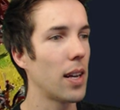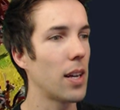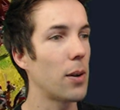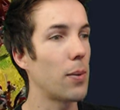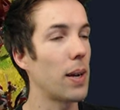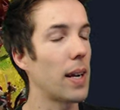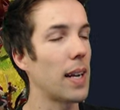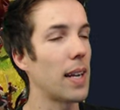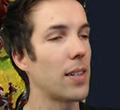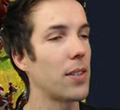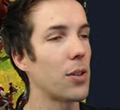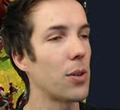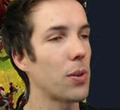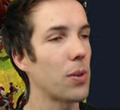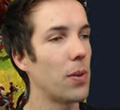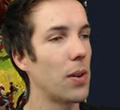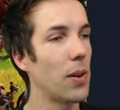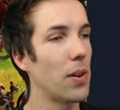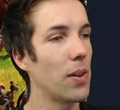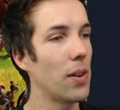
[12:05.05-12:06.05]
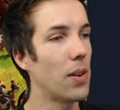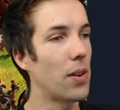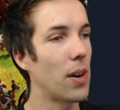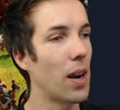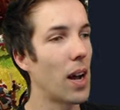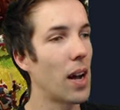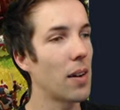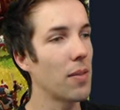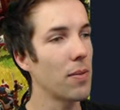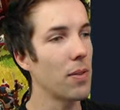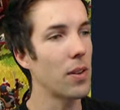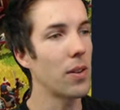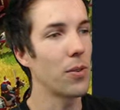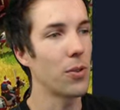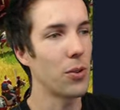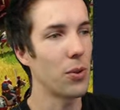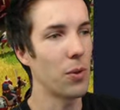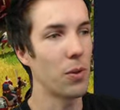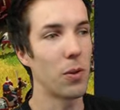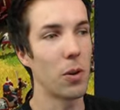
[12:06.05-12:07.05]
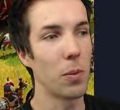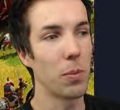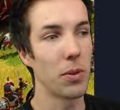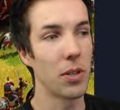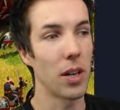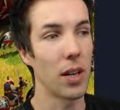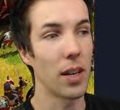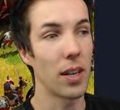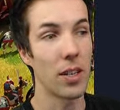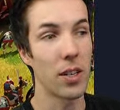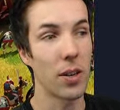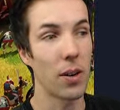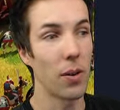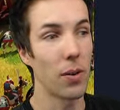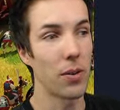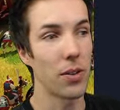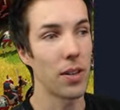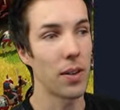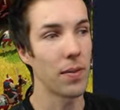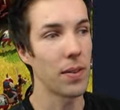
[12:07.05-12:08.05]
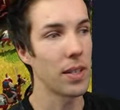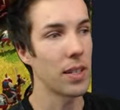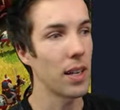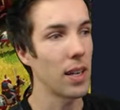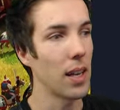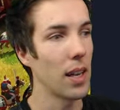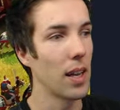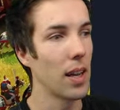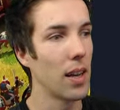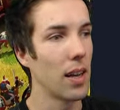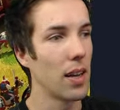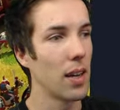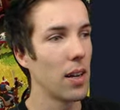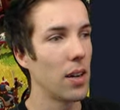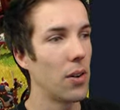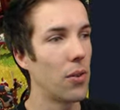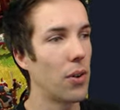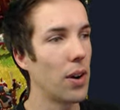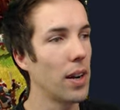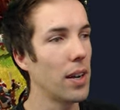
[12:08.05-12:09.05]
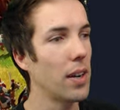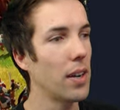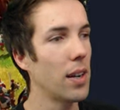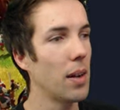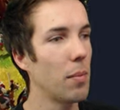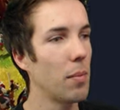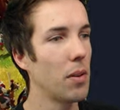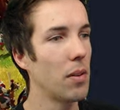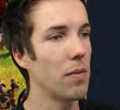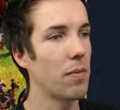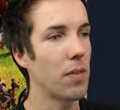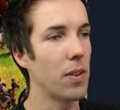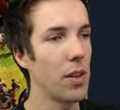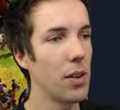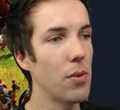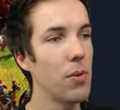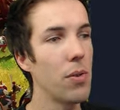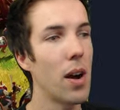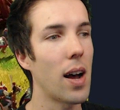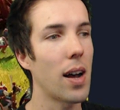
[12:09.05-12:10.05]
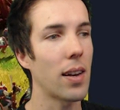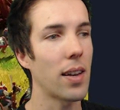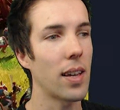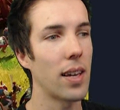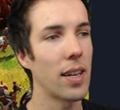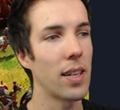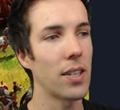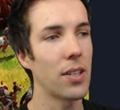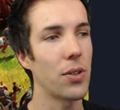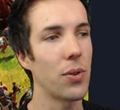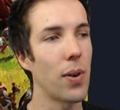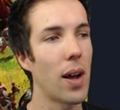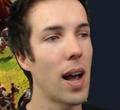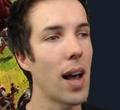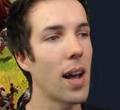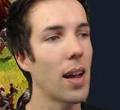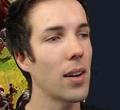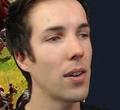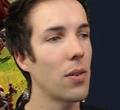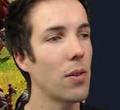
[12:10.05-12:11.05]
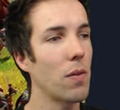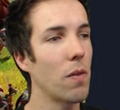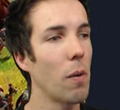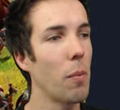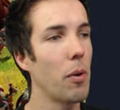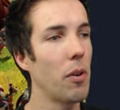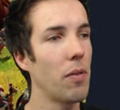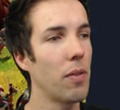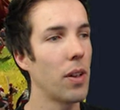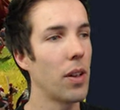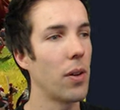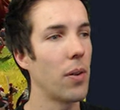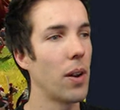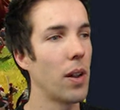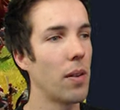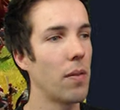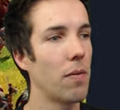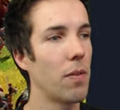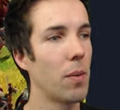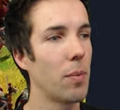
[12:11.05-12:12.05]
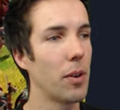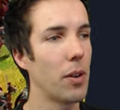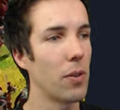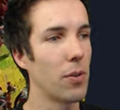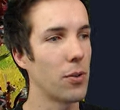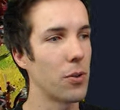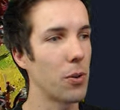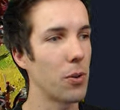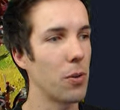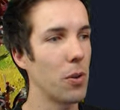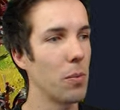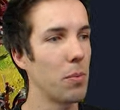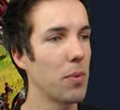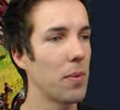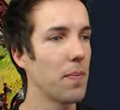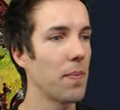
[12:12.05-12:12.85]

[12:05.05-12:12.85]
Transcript: Quickly toggle on or off control group's exclusivity, or any number of new hotkeys to add or remove a unit from a control group.